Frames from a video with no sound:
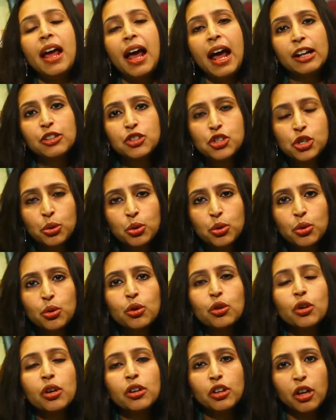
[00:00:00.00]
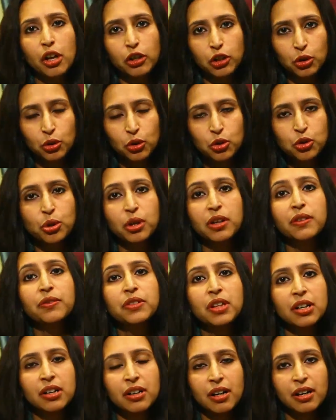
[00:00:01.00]
and so you know, to give
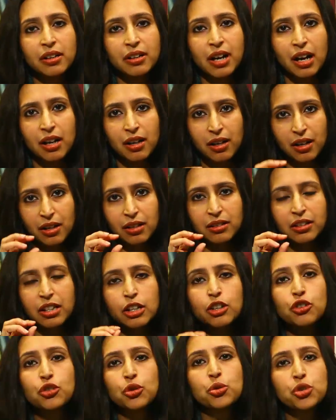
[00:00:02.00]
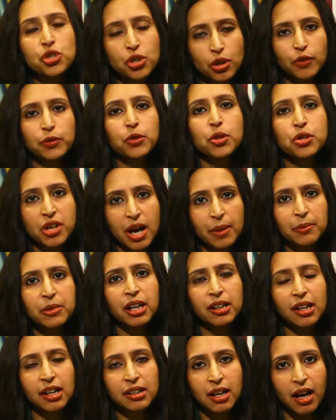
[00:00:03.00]
the intrusion of those
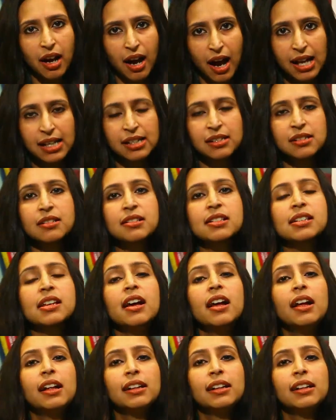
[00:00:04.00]
Ramlala idols